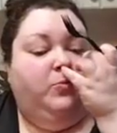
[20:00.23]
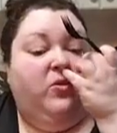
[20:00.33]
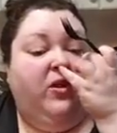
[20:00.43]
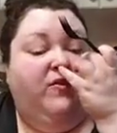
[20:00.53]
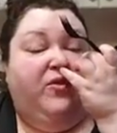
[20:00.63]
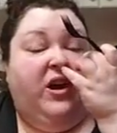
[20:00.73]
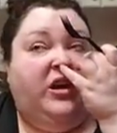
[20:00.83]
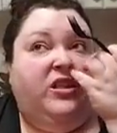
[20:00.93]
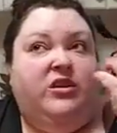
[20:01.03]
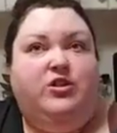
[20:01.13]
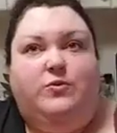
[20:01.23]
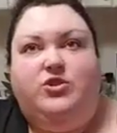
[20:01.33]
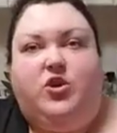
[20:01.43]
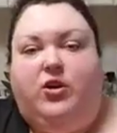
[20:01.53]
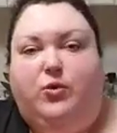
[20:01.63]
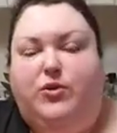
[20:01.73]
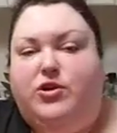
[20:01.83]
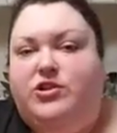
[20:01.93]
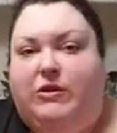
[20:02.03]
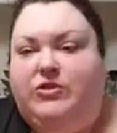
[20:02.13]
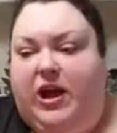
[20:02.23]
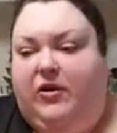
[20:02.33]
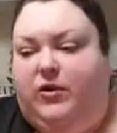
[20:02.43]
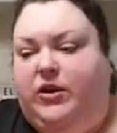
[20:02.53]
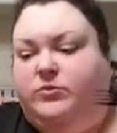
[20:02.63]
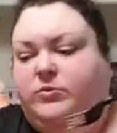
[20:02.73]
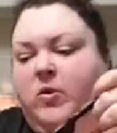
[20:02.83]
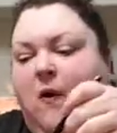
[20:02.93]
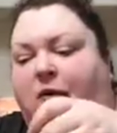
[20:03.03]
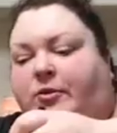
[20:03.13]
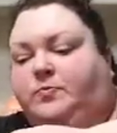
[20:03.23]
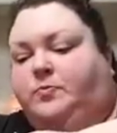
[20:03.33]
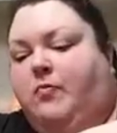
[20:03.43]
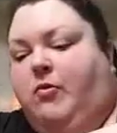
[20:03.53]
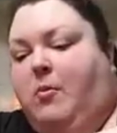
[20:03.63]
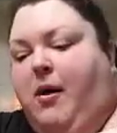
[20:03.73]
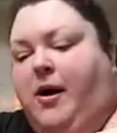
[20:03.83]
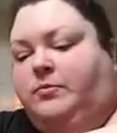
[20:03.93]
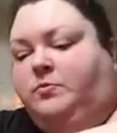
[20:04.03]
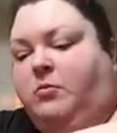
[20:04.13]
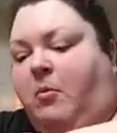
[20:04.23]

looking for anything to insult her with because I was angry. But